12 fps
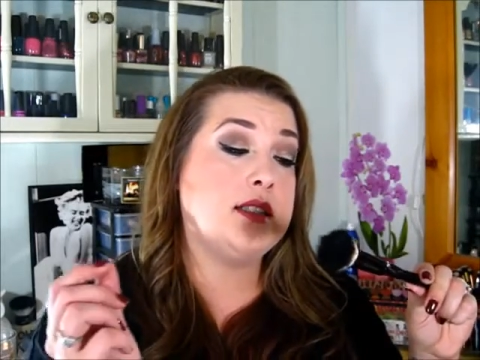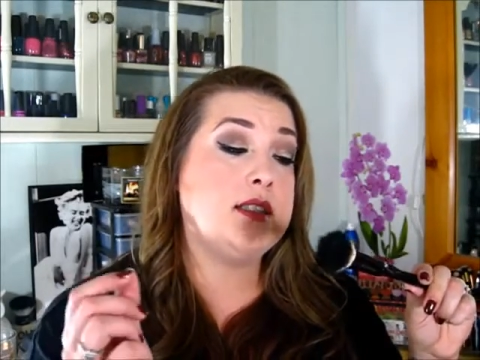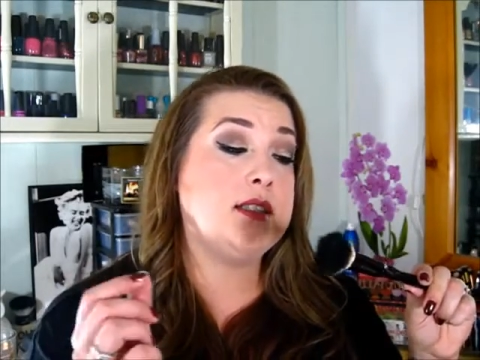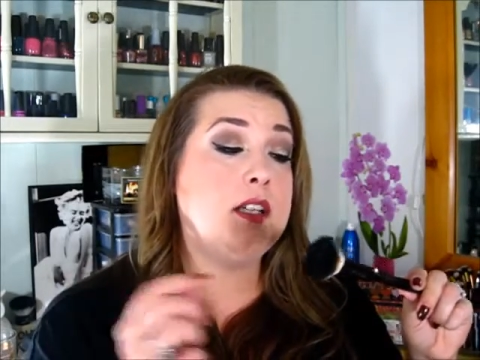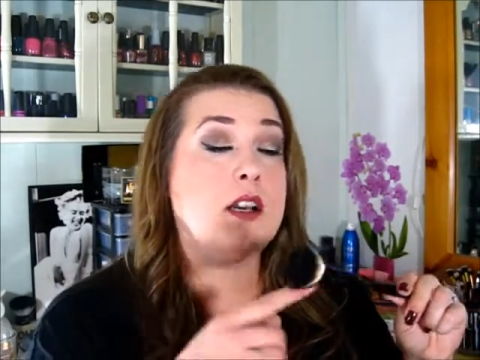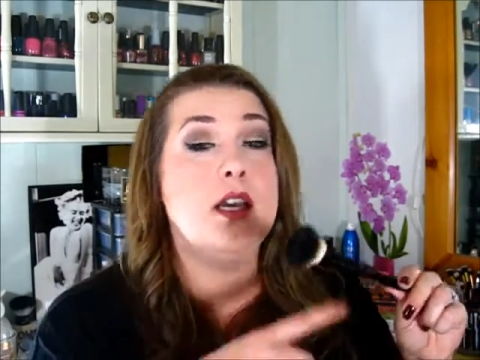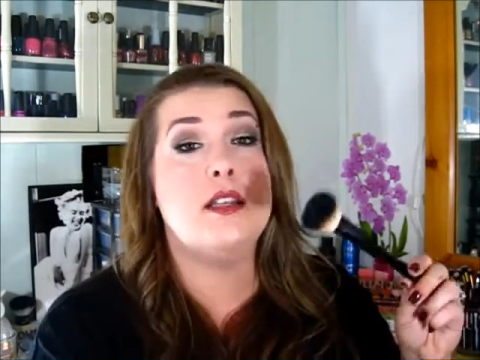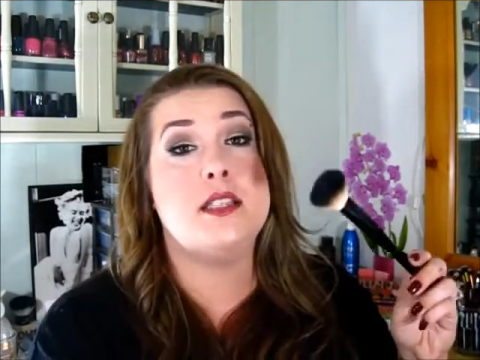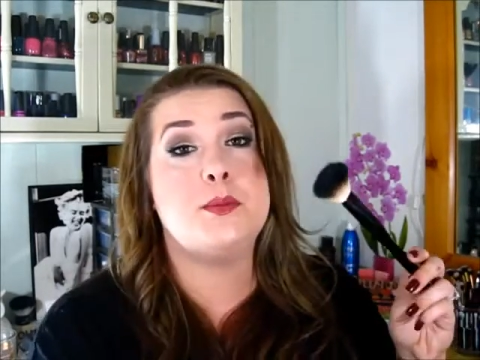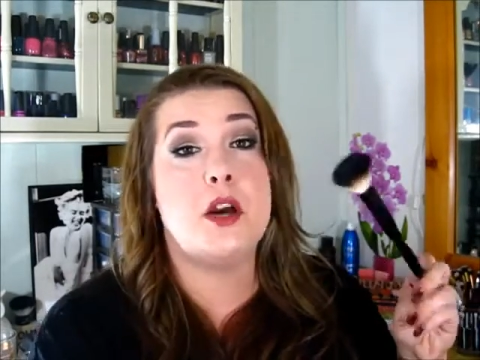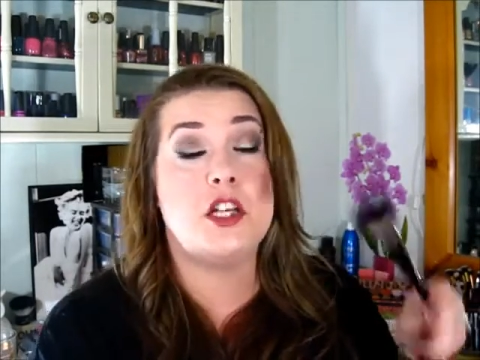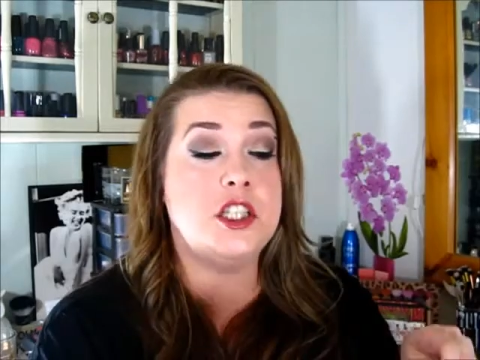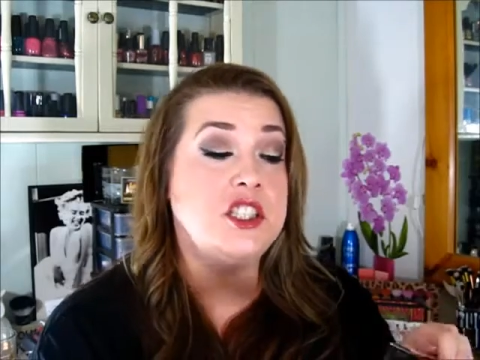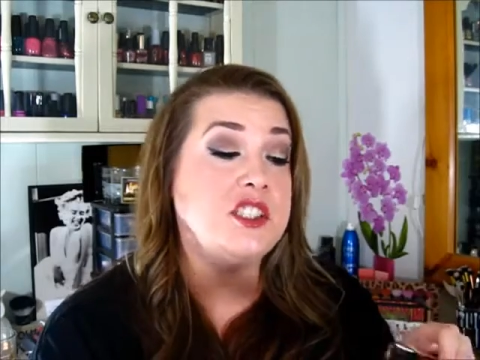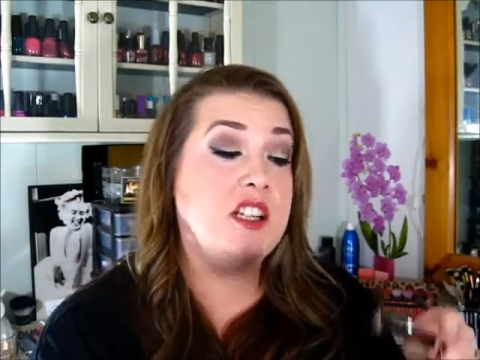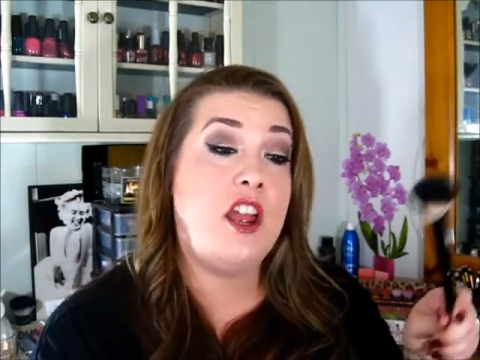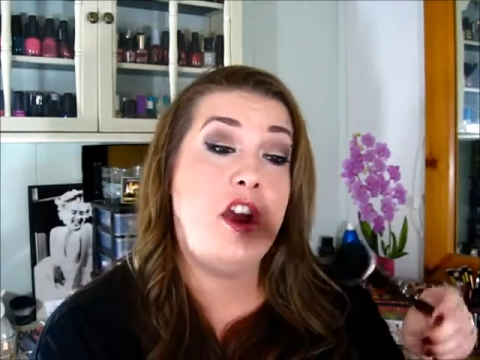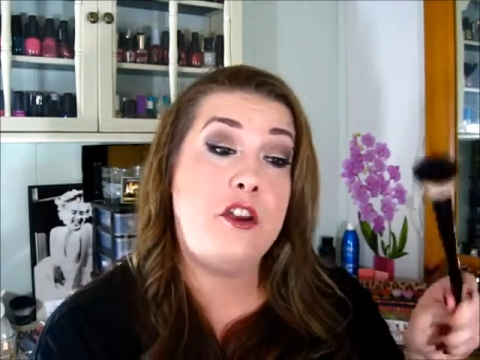and stuck it in this brush
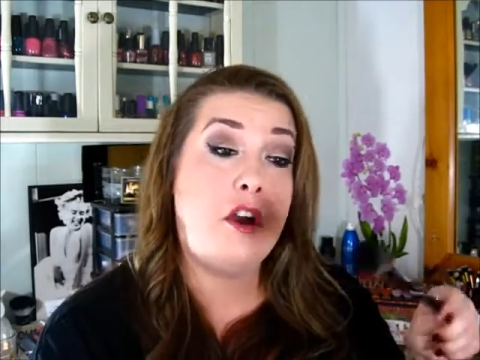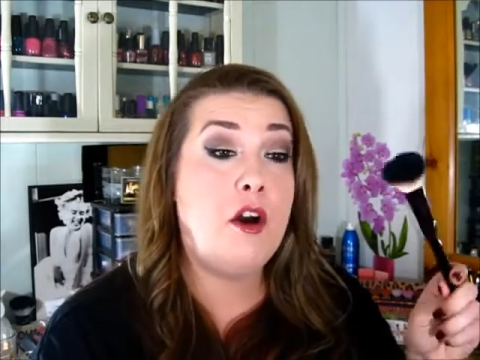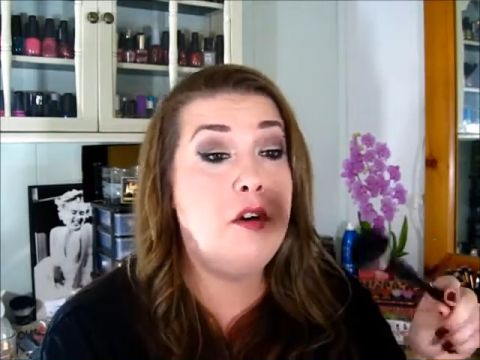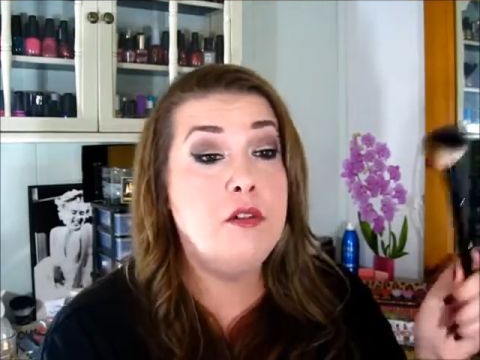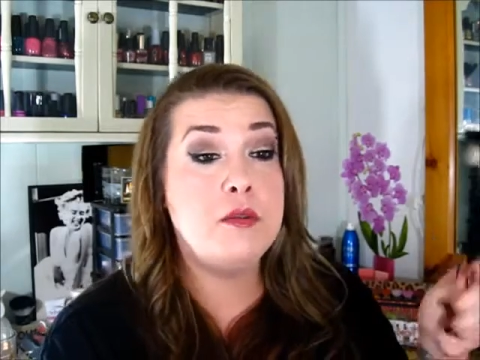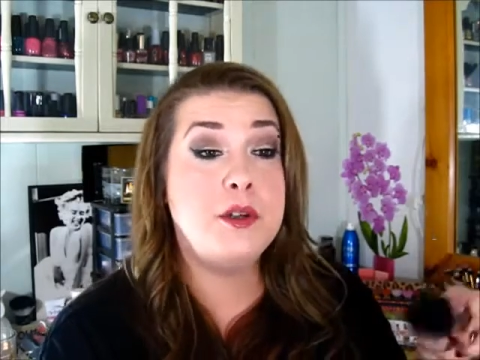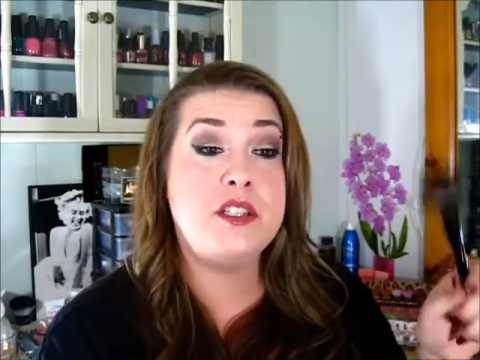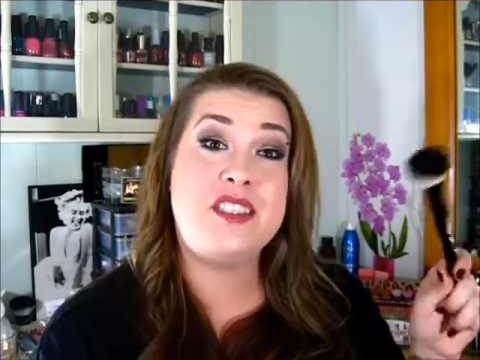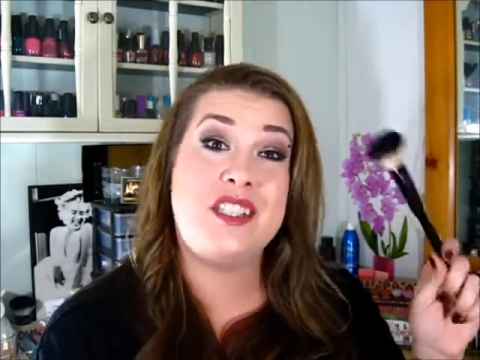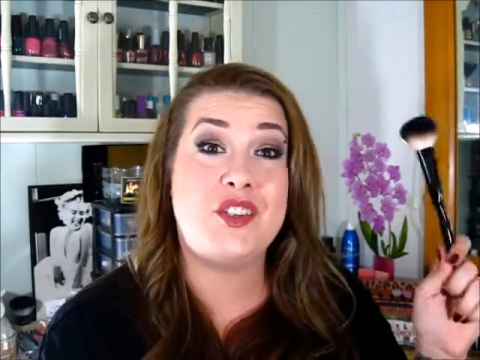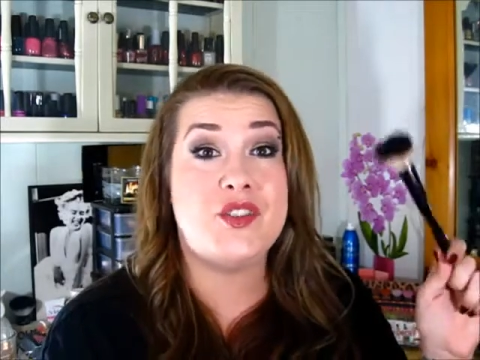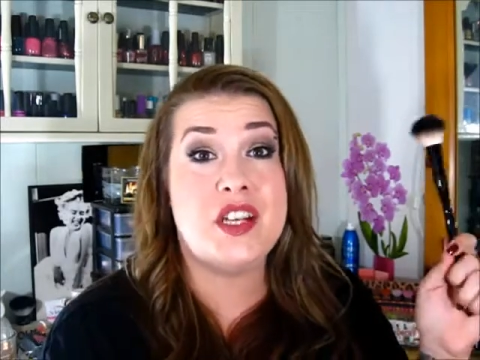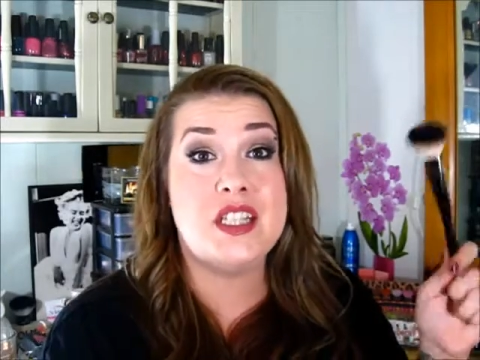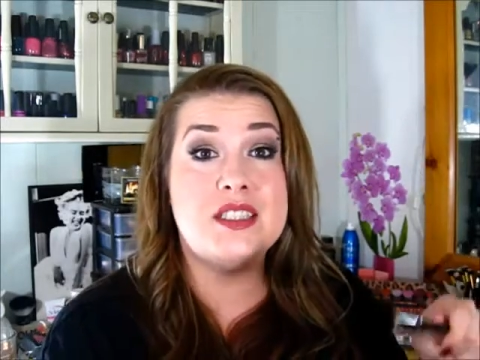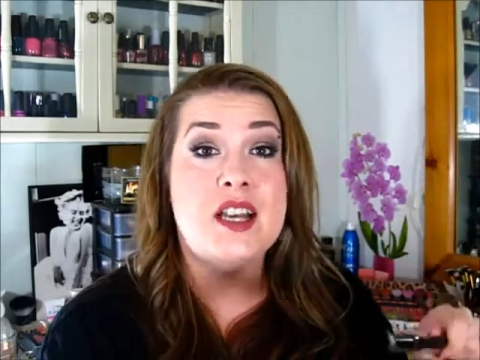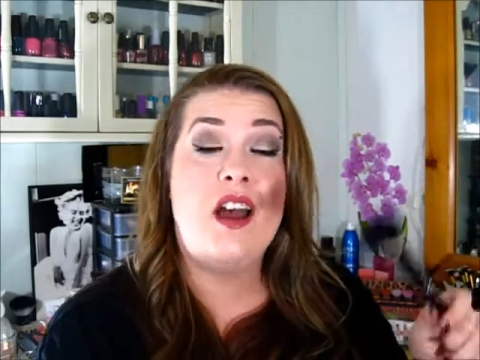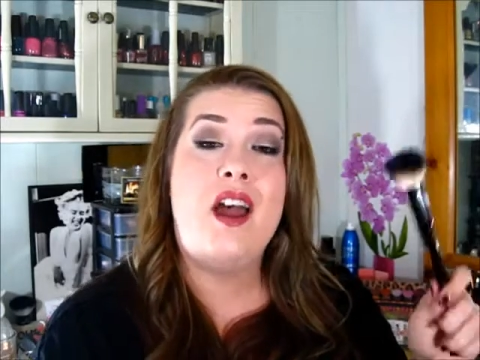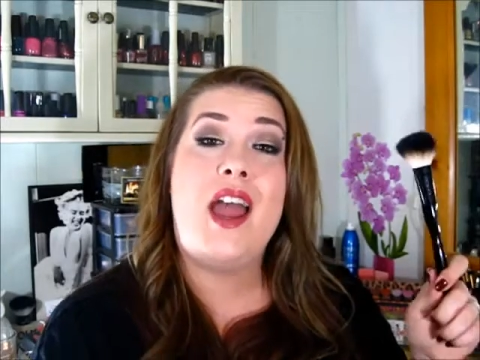and just said, here you go, put this on your face.